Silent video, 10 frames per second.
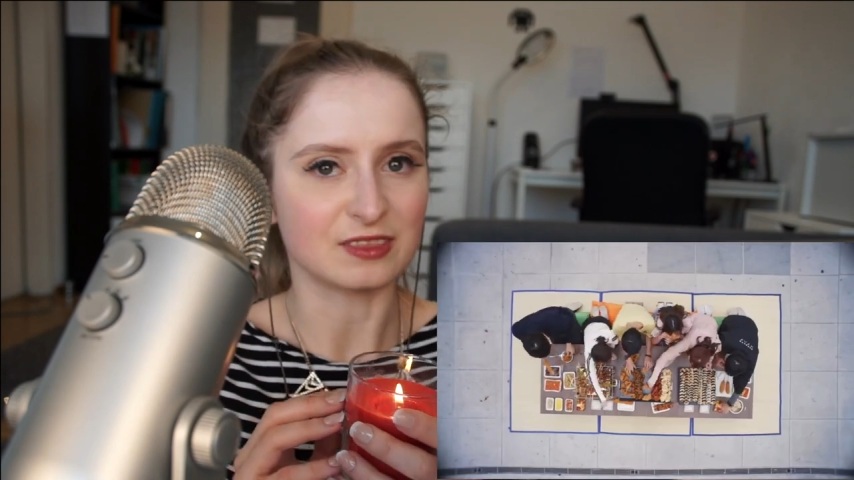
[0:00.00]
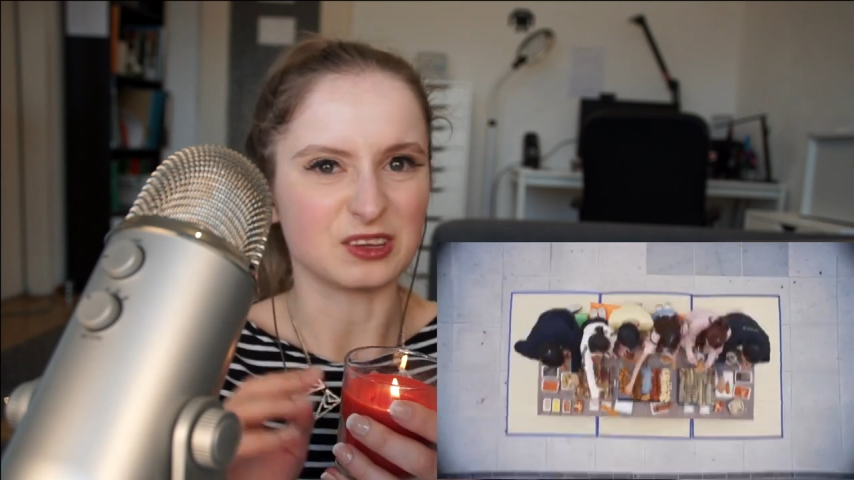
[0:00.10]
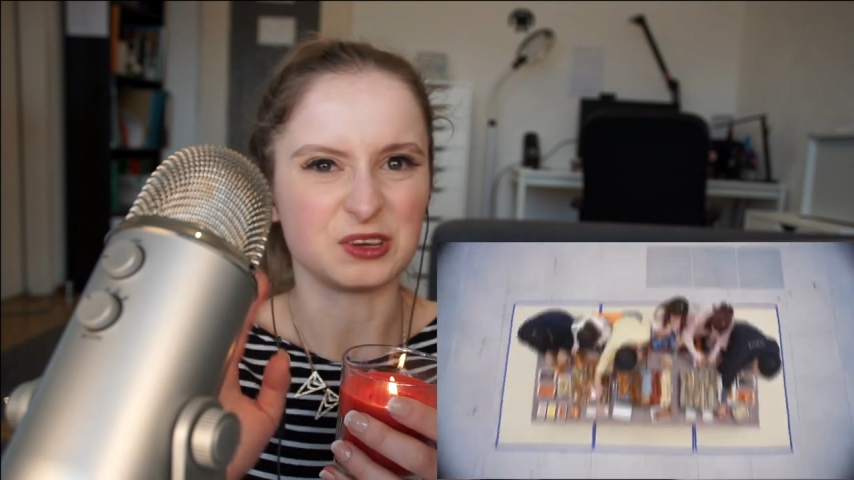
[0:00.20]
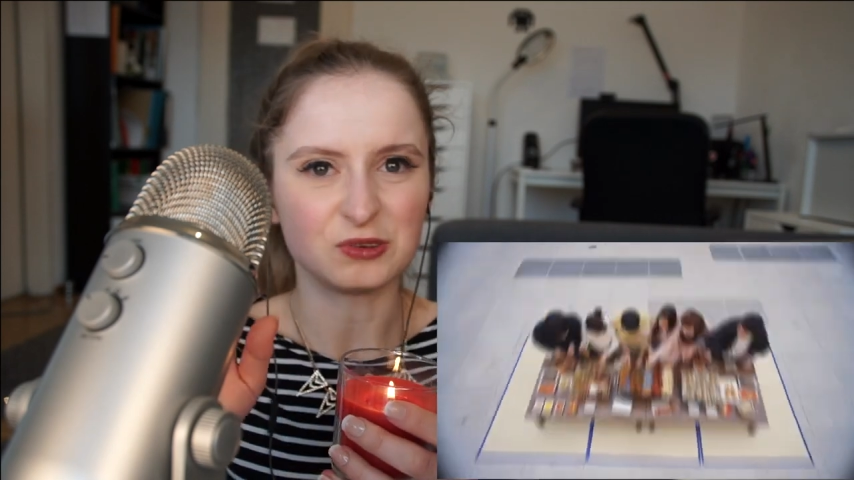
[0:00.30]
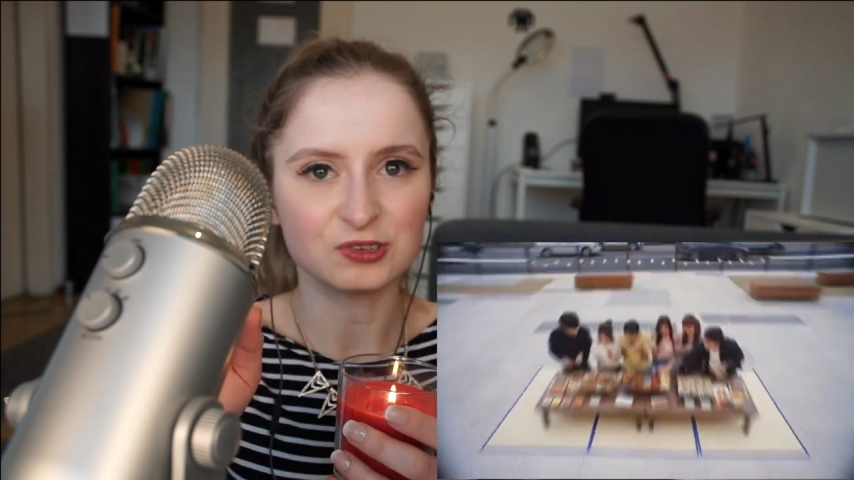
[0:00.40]
the
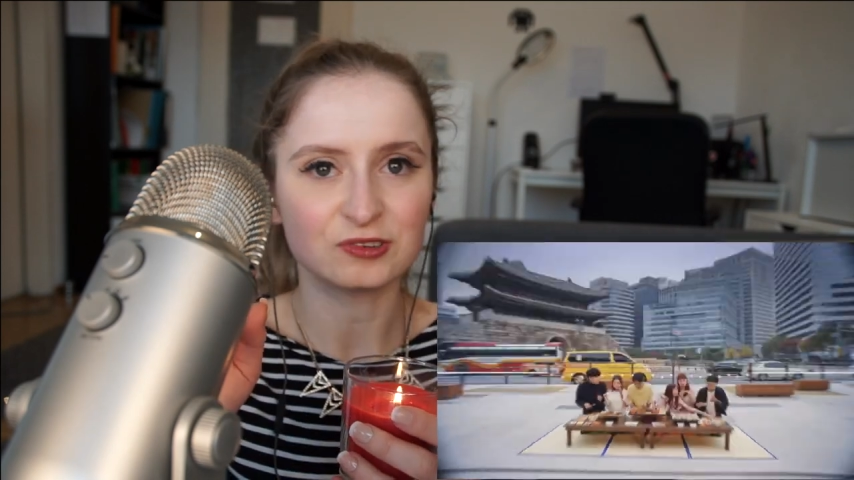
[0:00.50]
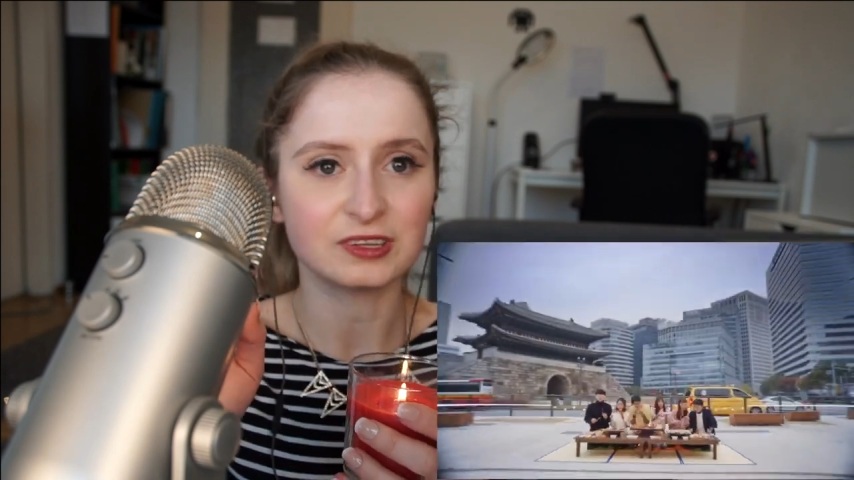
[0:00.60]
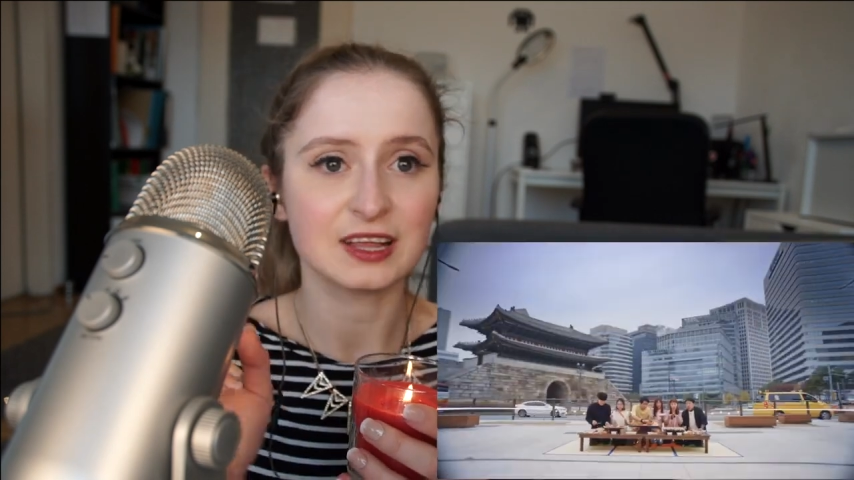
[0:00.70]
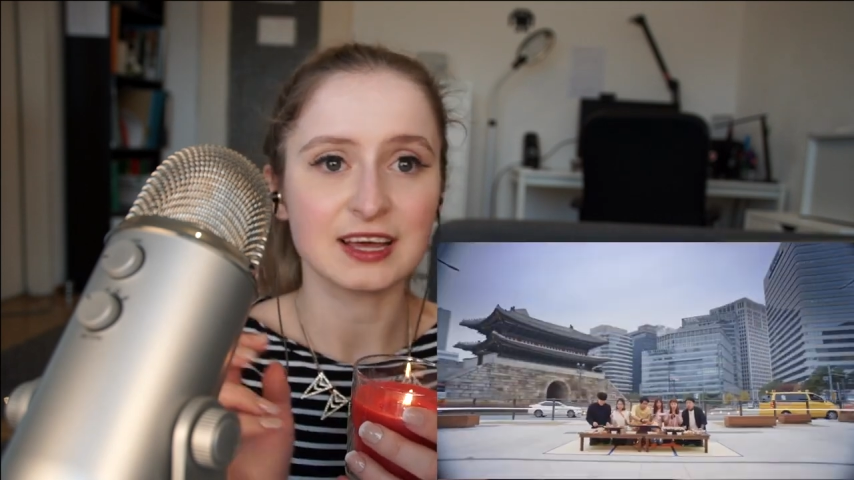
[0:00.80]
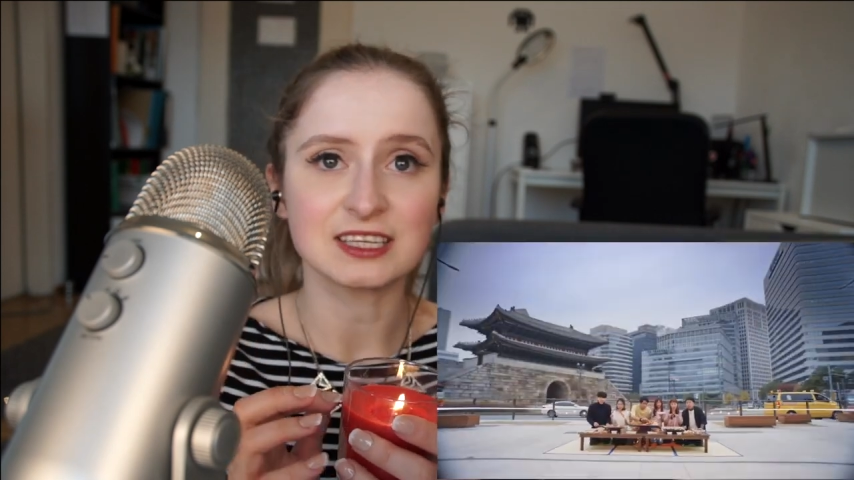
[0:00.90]

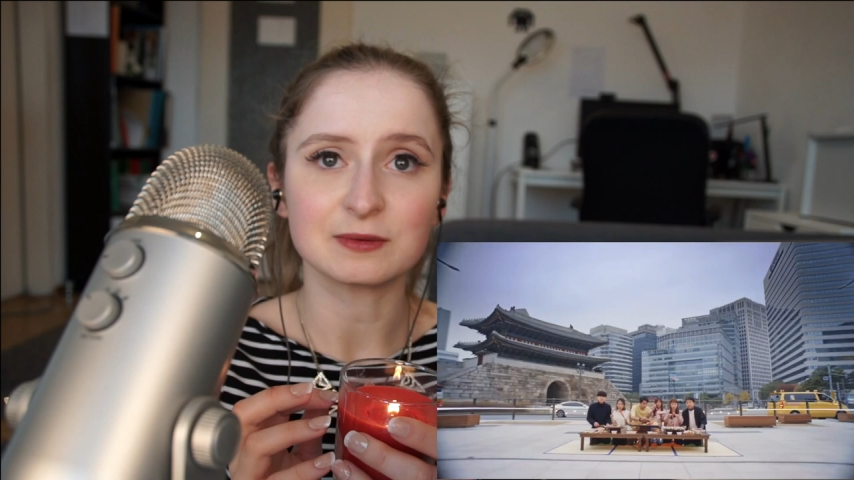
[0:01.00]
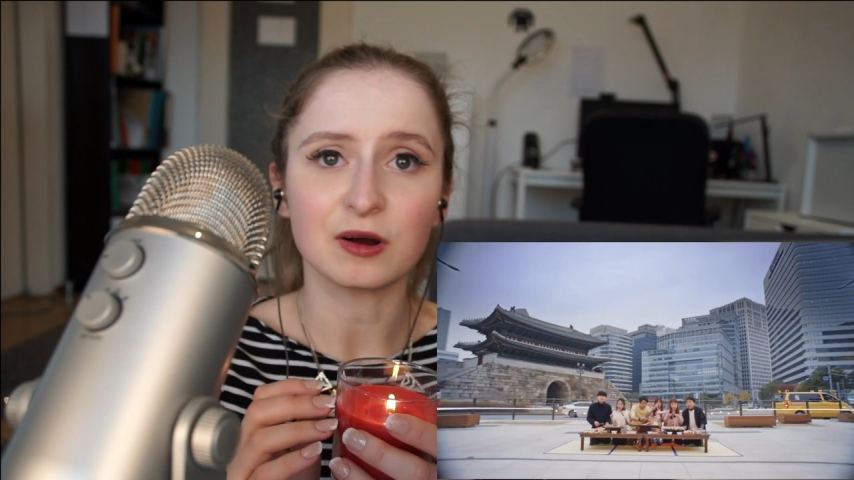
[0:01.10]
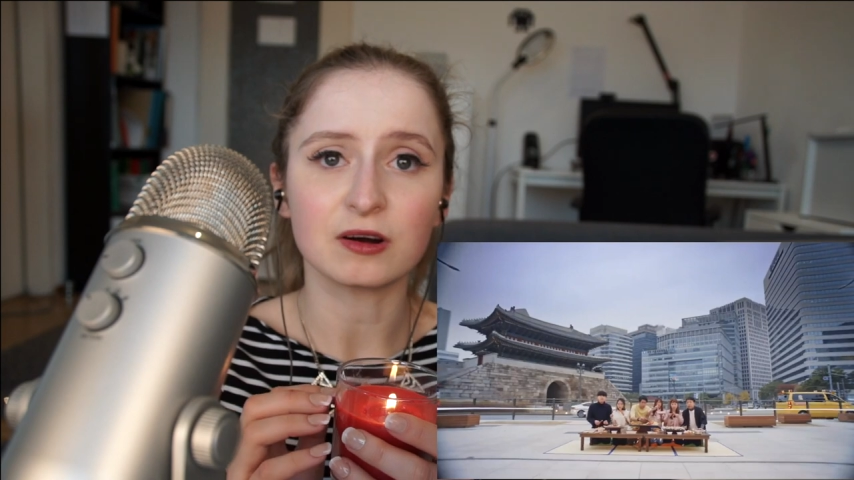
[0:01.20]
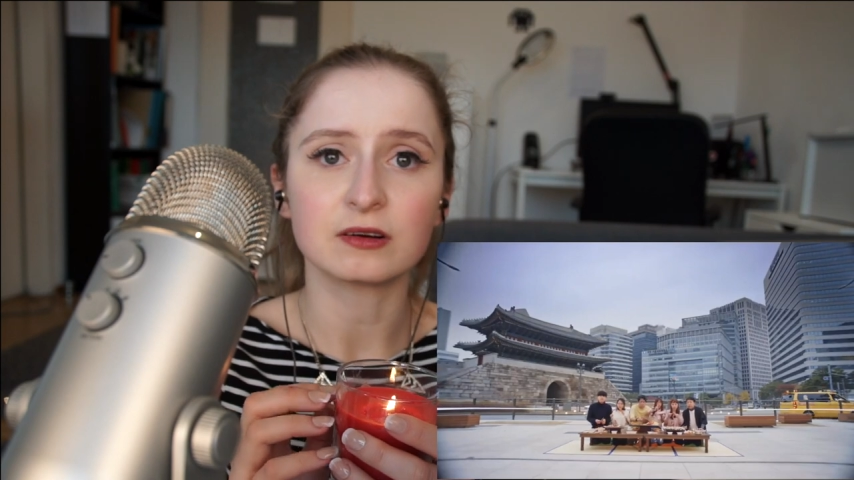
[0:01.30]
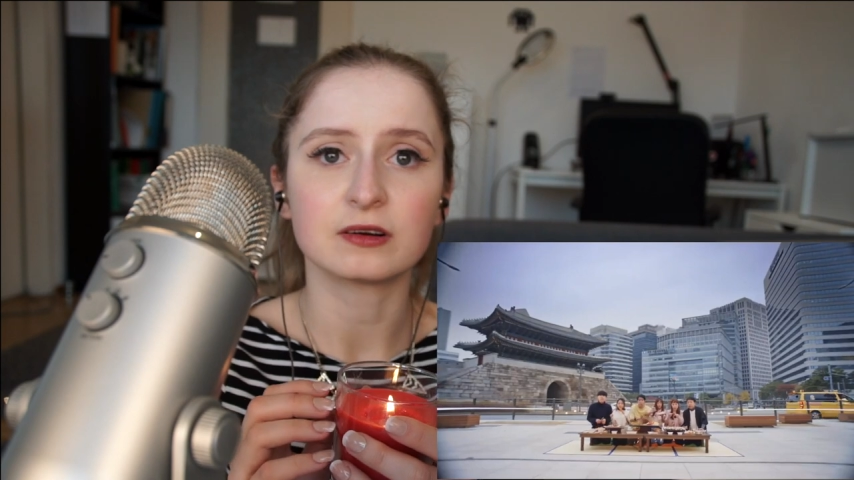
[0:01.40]
usual
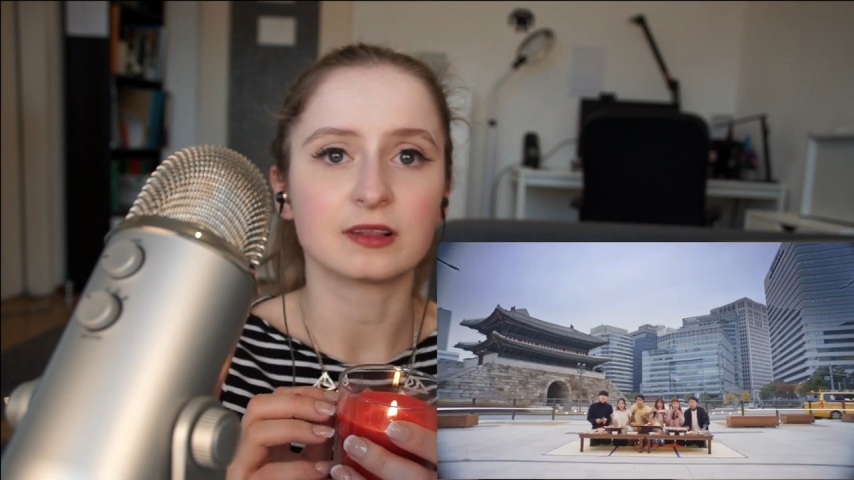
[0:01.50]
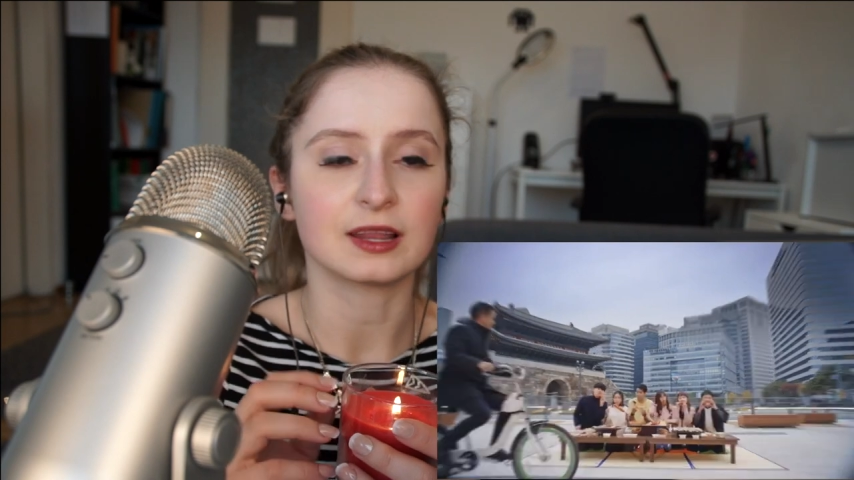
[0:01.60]
ASMR,